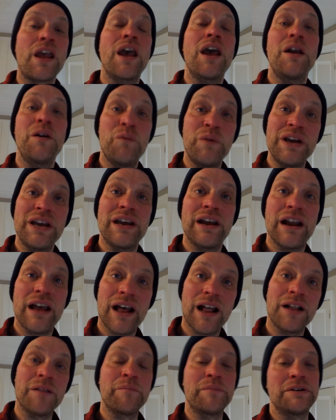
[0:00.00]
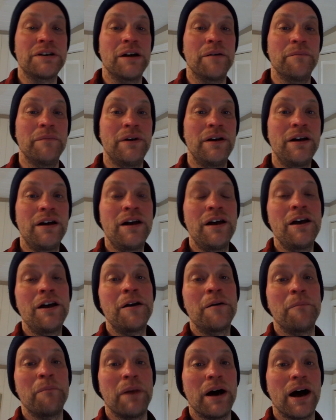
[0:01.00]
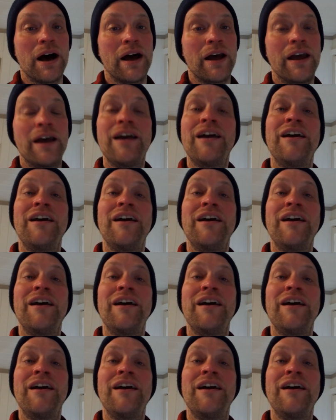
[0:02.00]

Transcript: And we can help them by